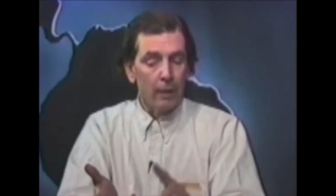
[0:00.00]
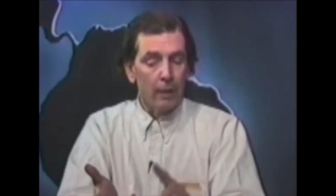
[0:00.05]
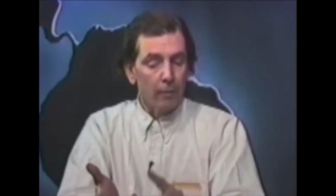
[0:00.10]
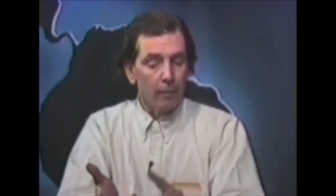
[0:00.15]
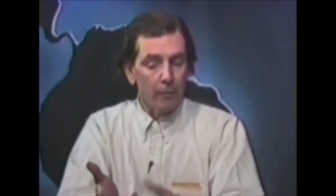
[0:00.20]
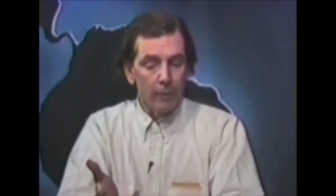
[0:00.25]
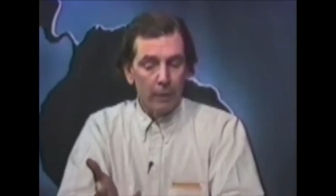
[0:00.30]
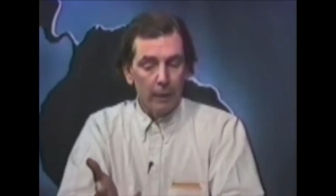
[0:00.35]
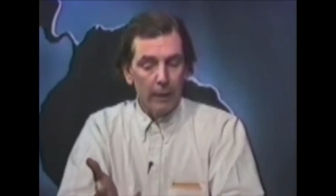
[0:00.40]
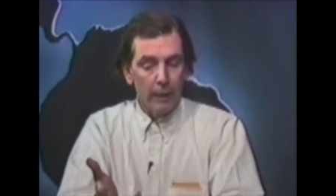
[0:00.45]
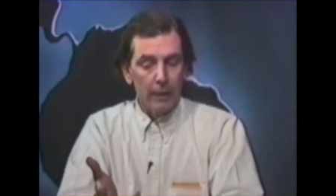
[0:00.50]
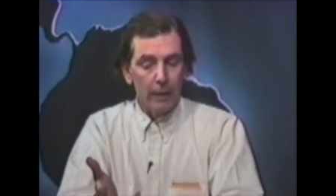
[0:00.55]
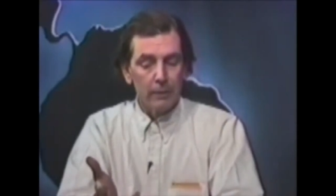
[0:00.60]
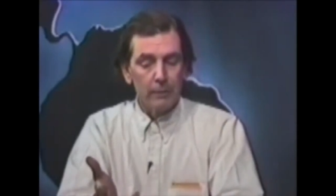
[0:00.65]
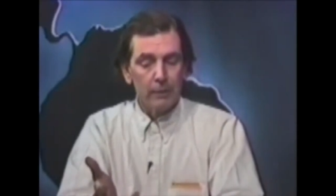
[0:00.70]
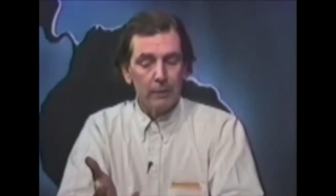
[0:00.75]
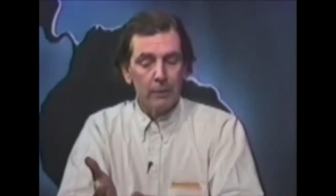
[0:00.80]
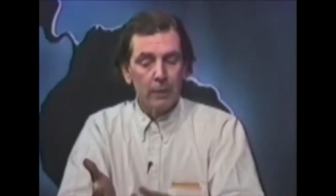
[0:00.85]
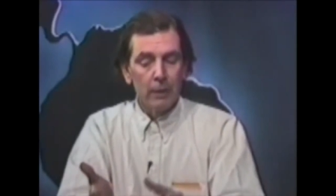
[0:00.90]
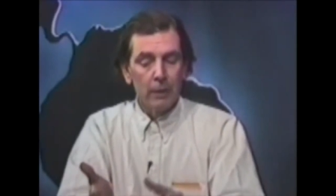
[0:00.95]

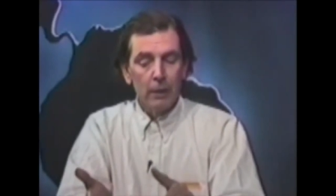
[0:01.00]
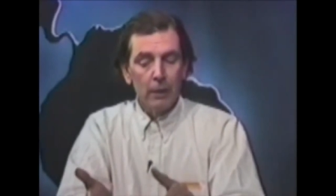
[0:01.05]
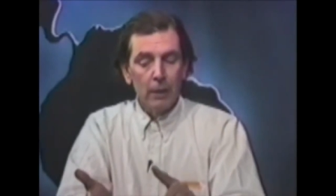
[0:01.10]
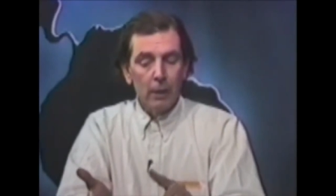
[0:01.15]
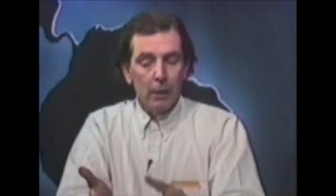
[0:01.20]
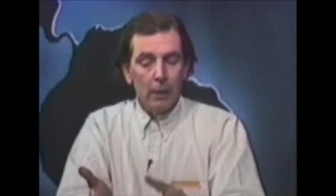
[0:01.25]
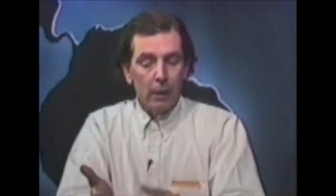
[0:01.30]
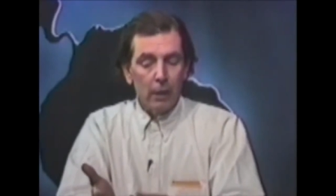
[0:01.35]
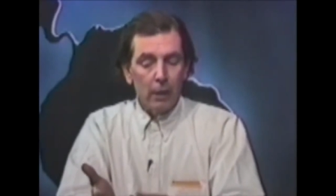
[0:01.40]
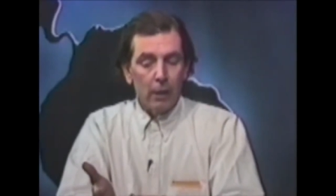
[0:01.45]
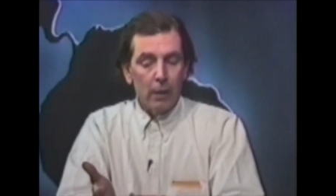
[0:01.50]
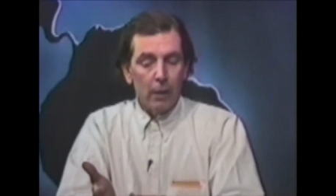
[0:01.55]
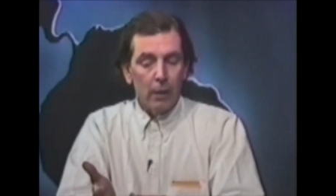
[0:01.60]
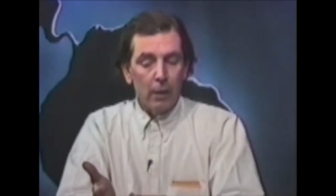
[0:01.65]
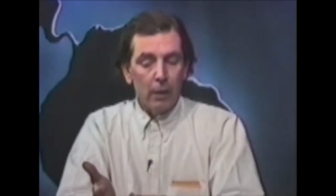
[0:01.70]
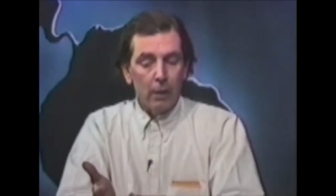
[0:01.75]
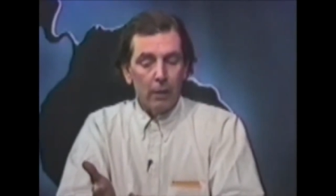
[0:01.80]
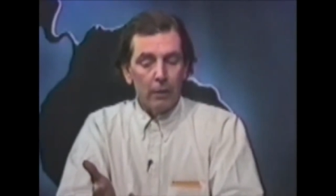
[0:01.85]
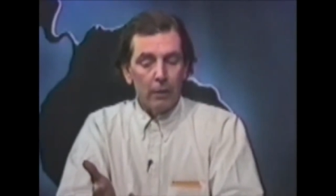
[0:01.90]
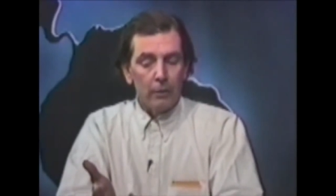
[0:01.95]
nevertheless,
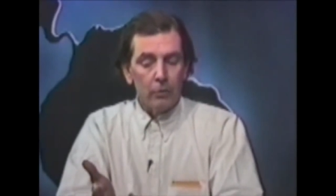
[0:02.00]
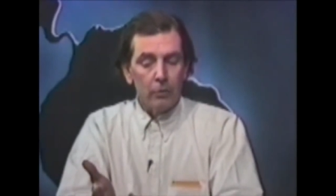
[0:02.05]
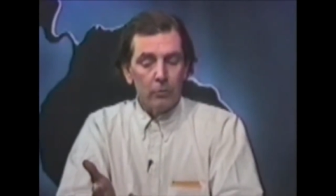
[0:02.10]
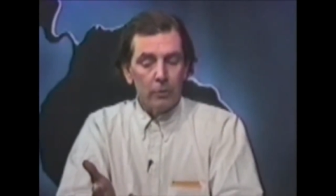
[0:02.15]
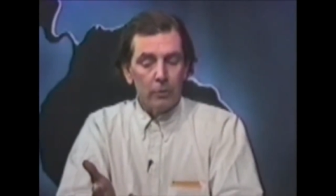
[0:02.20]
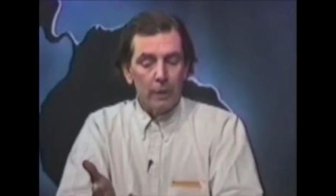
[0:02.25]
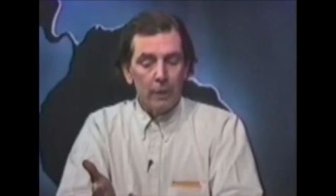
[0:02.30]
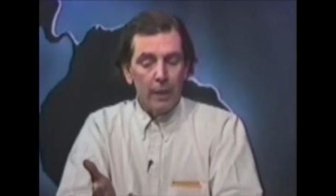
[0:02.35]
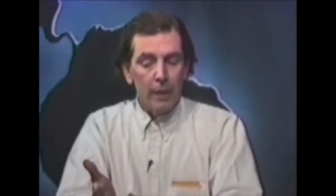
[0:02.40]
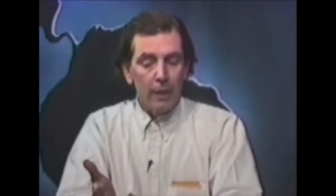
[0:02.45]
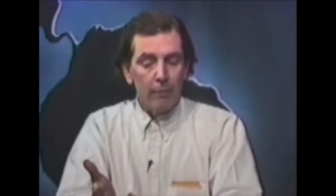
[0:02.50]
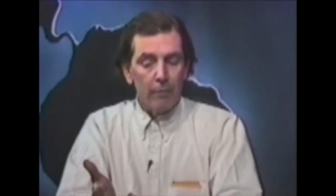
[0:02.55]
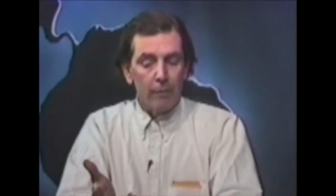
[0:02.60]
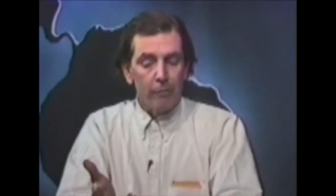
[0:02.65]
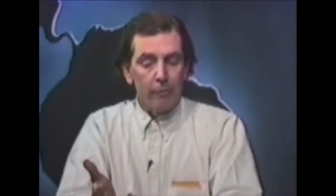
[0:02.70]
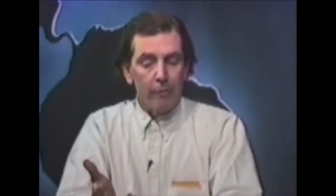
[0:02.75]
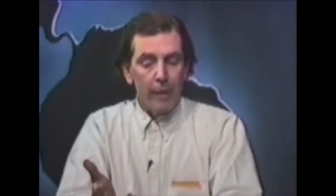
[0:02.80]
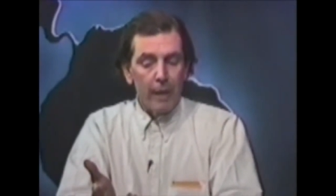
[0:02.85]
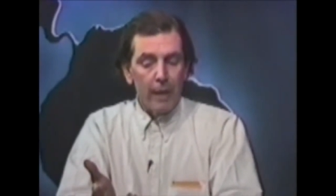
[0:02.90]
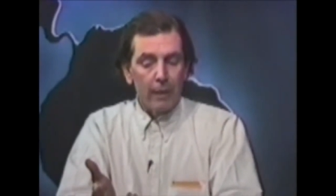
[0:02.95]
you did have
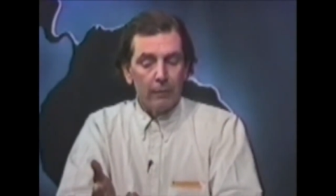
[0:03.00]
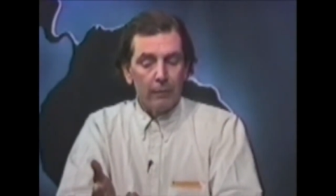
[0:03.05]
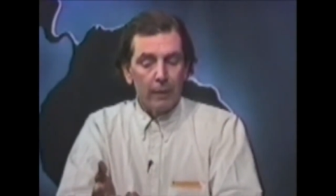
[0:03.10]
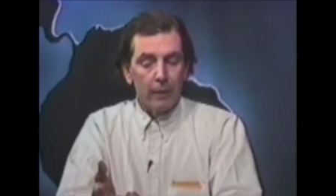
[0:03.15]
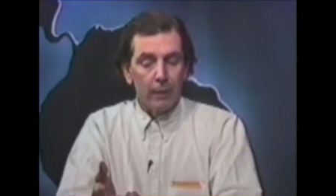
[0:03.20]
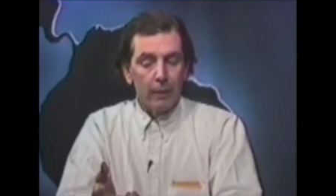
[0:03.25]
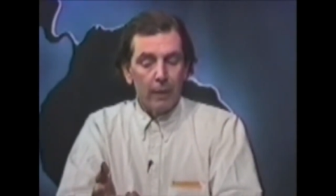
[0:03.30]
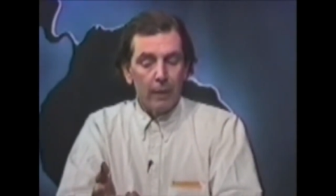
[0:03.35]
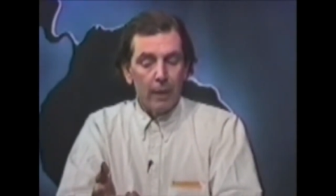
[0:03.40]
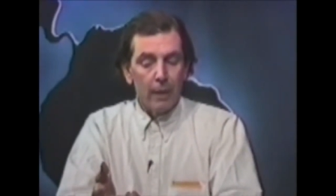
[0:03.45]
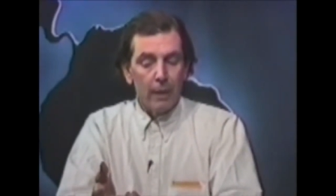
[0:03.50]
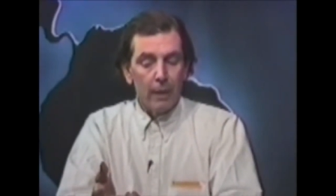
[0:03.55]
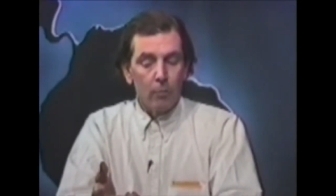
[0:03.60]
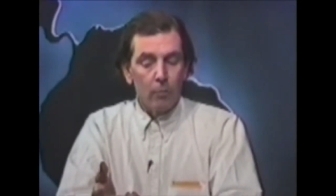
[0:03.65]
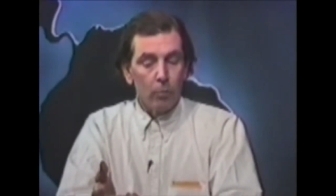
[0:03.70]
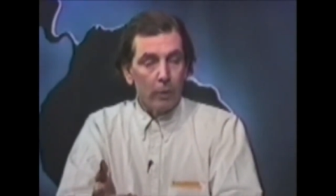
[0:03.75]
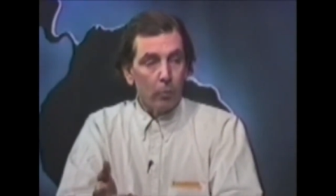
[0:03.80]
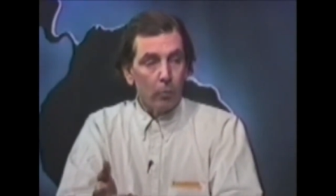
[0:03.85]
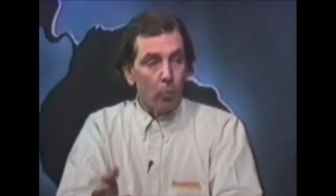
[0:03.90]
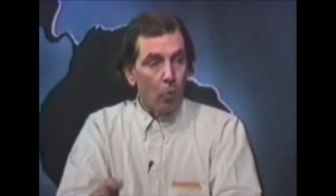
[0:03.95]
the fact that a
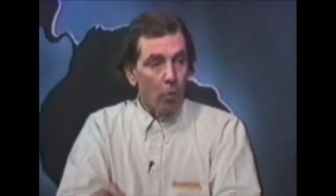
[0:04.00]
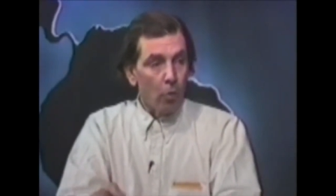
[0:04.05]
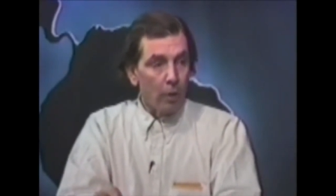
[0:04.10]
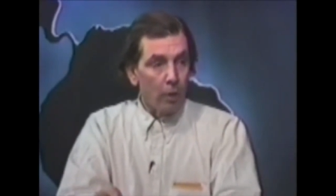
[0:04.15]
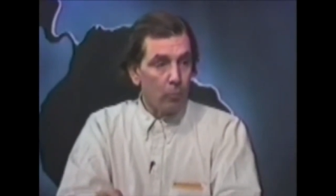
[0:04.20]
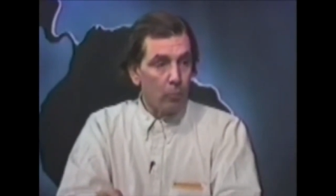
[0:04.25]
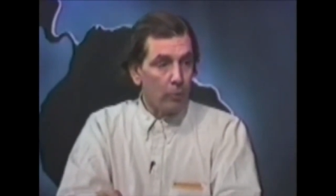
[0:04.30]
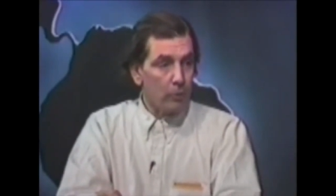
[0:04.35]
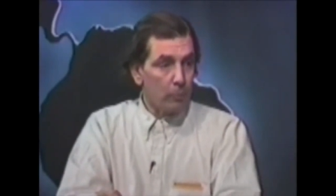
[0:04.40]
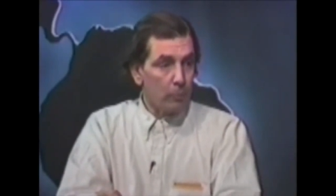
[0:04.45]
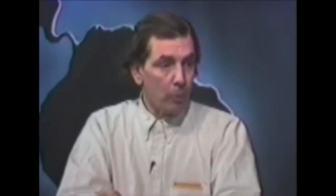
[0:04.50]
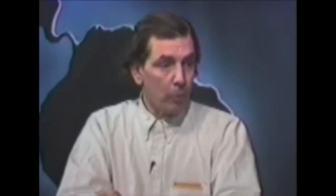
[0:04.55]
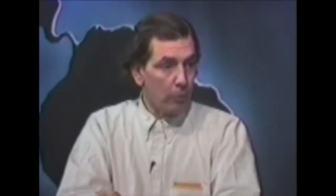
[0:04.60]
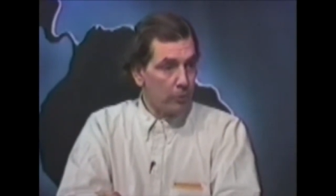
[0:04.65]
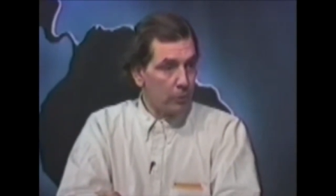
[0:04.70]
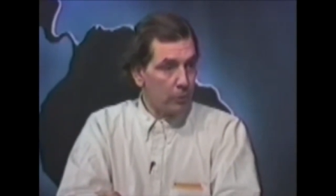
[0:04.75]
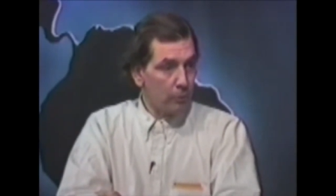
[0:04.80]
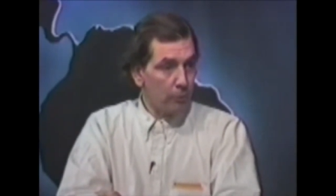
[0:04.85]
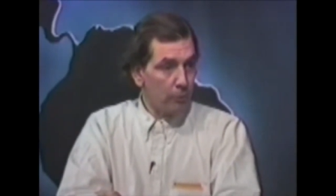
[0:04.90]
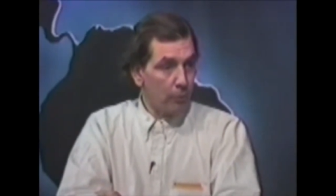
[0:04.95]
reward was
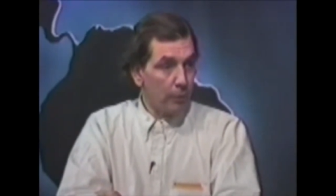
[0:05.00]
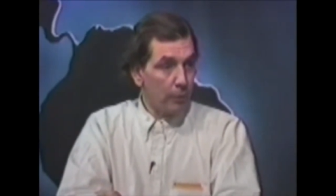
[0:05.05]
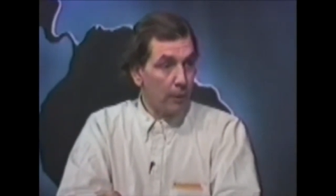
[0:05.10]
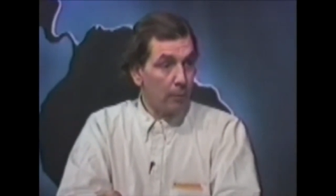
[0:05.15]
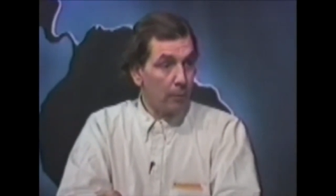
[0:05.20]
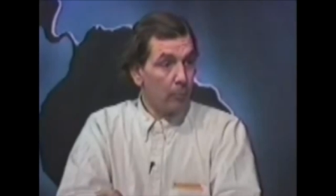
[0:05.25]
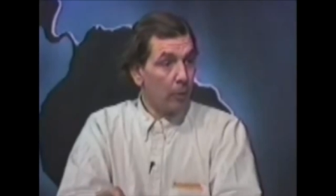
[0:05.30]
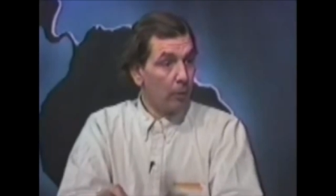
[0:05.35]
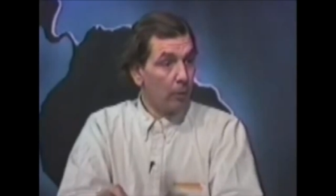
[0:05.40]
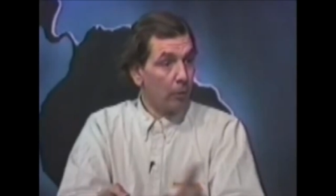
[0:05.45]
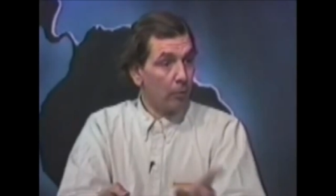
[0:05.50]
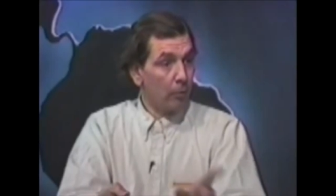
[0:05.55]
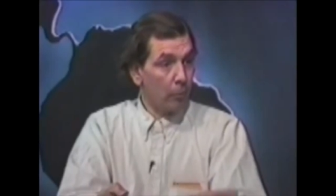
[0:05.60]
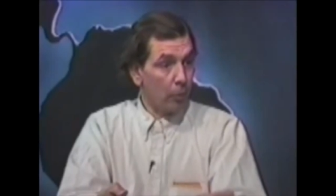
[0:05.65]
posted for him.